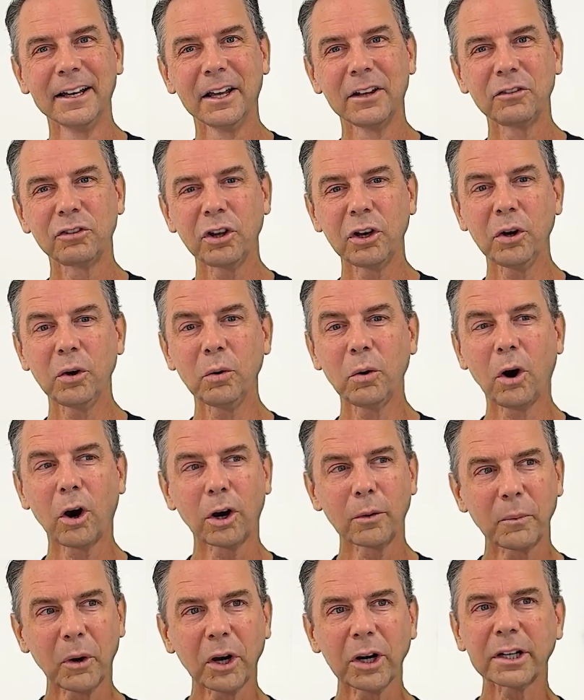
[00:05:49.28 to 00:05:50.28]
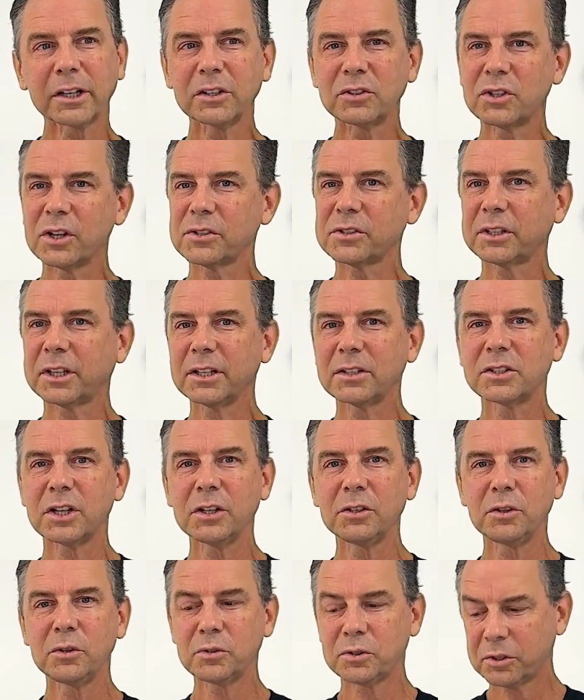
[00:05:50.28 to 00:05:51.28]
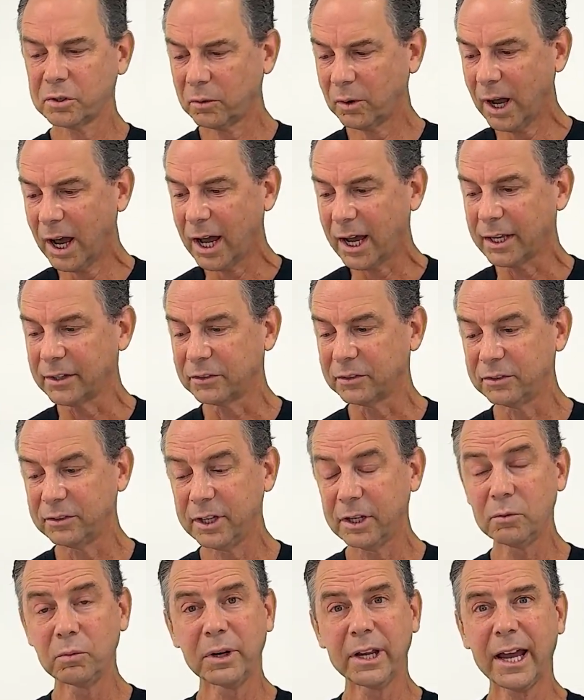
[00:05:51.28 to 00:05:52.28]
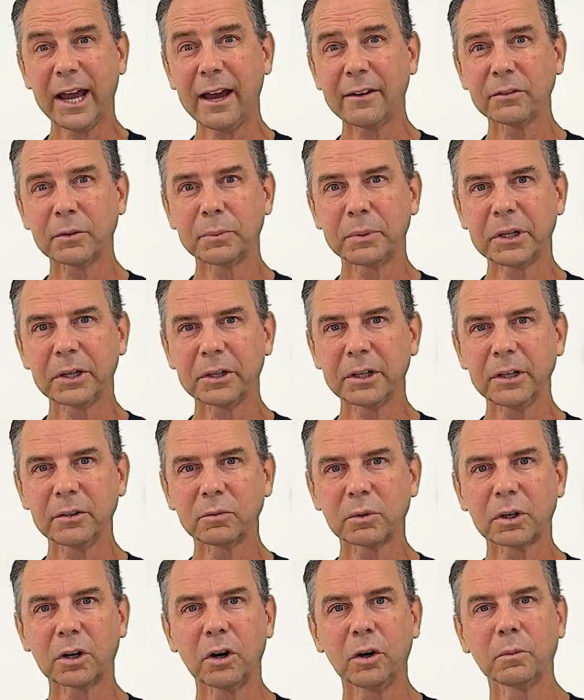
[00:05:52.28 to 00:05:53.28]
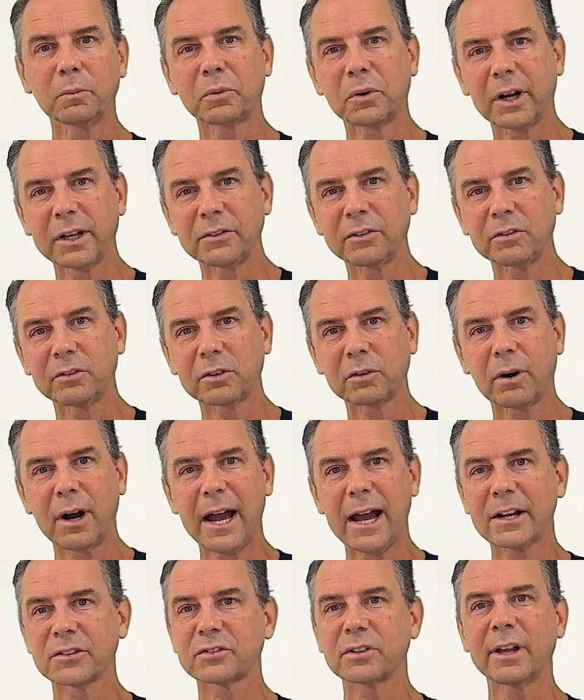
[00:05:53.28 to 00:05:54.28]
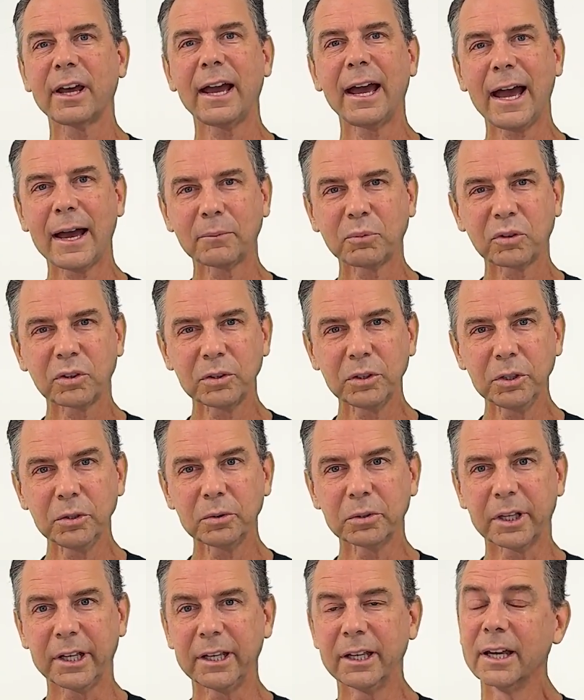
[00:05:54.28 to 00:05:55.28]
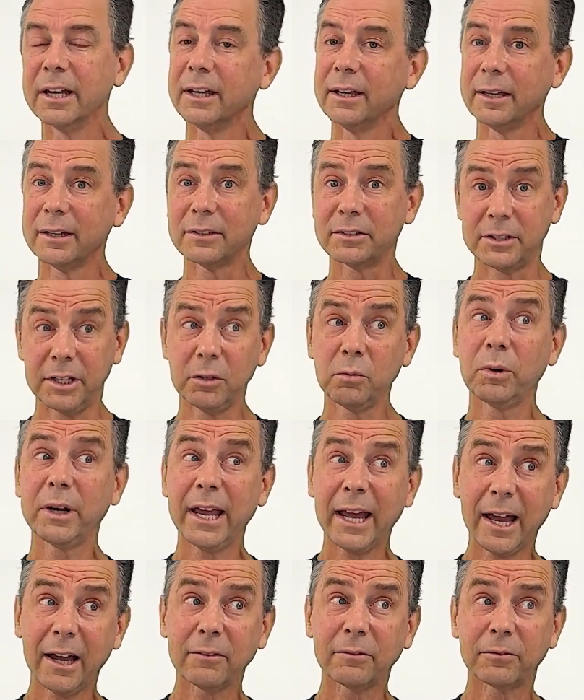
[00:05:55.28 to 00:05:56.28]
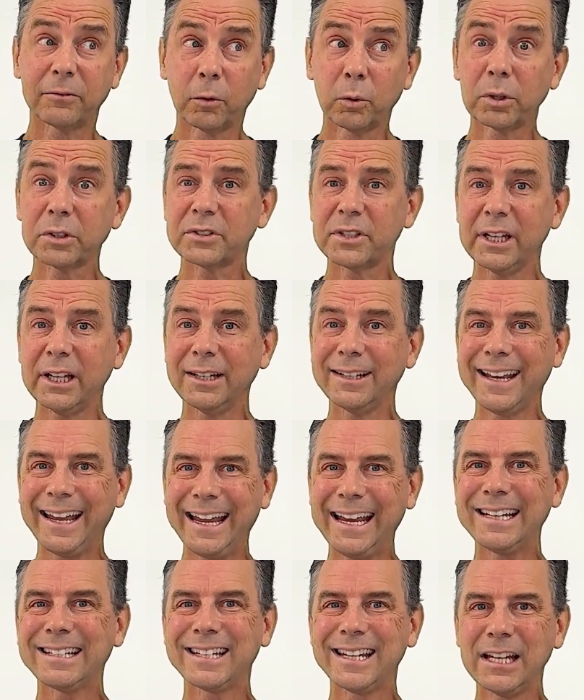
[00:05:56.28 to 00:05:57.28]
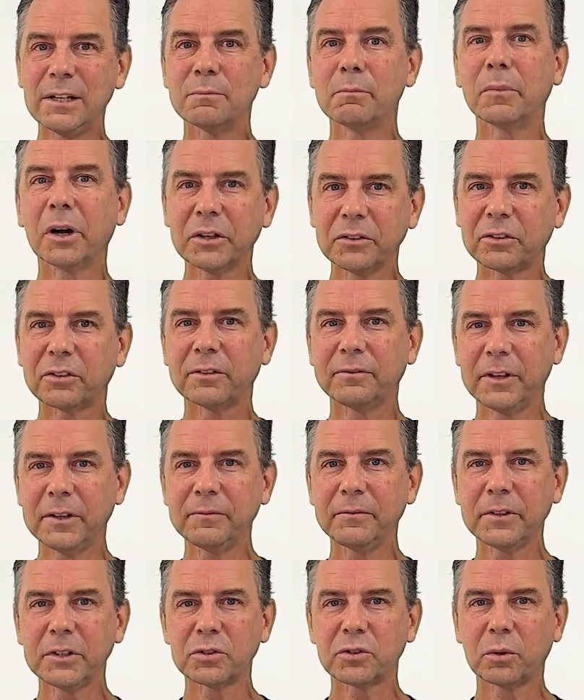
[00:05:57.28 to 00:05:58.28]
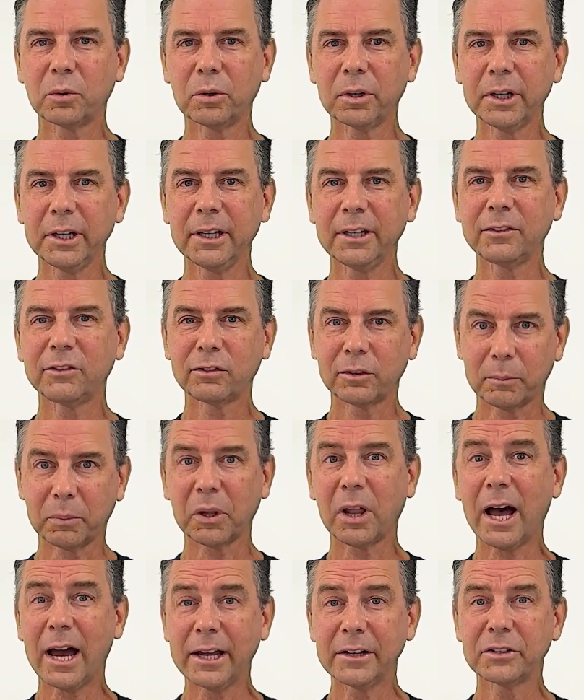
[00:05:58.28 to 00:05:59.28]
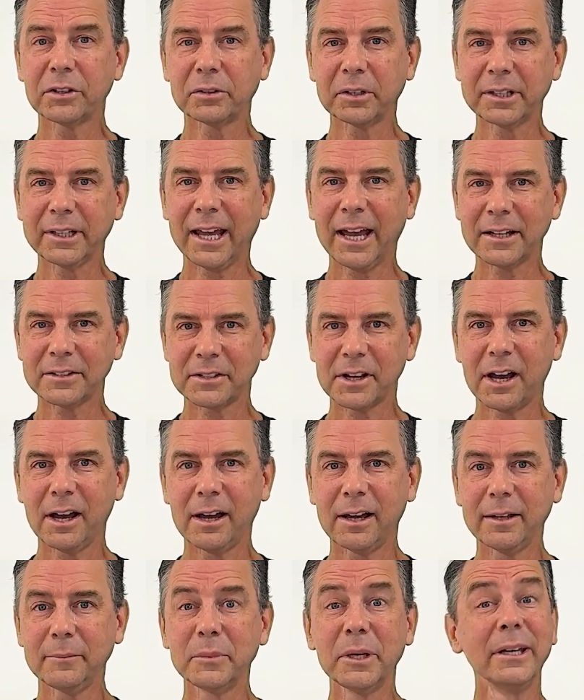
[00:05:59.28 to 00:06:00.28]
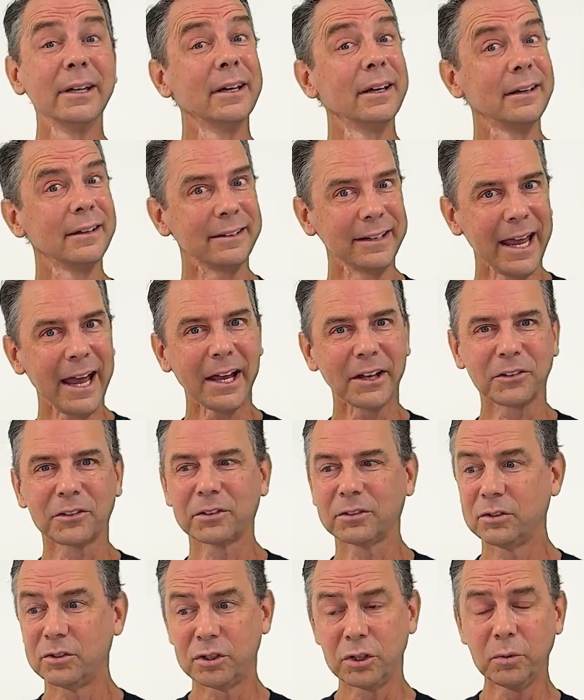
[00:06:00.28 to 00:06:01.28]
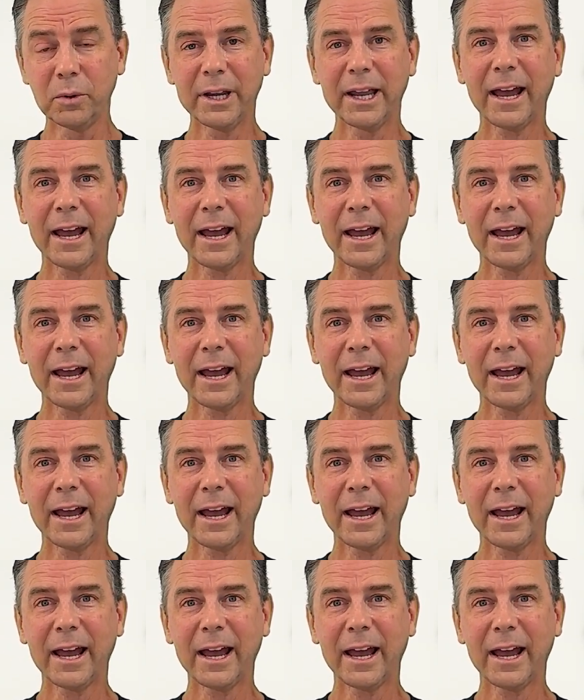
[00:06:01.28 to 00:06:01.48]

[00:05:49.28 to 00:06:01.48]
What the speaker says: So our market just continues to rise. Did we have a period where home prices crashed? Absolutely. Did we have 14 to 18 months of inventory supply during that time? Yes. Do we